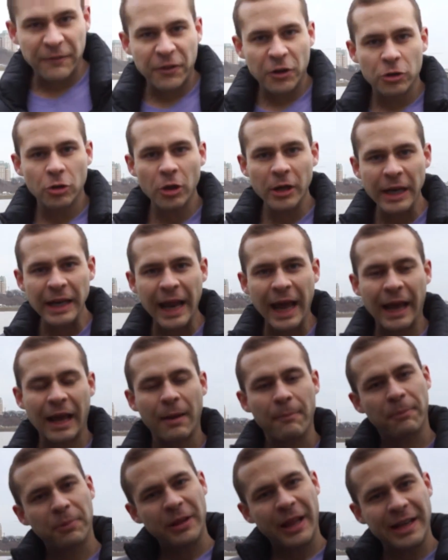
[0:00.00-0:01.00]
if you're looking at
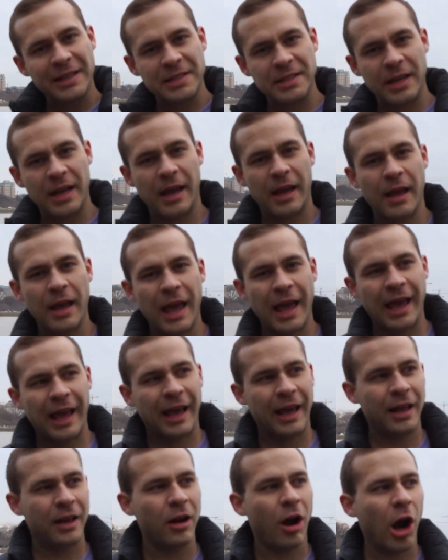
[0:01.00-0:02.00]
complexity
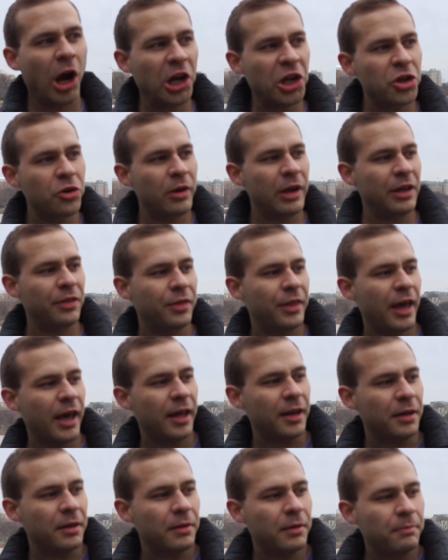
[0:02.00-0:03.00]
and arguing
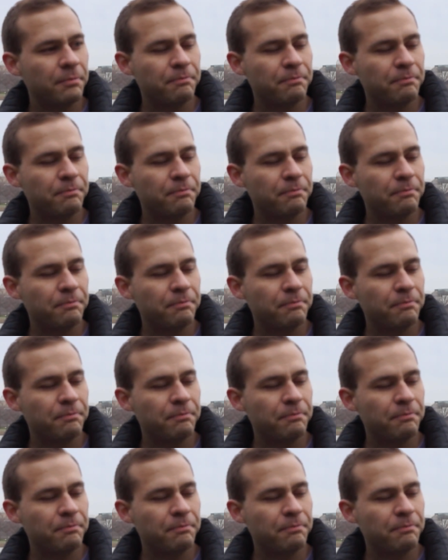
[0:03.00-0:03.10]
that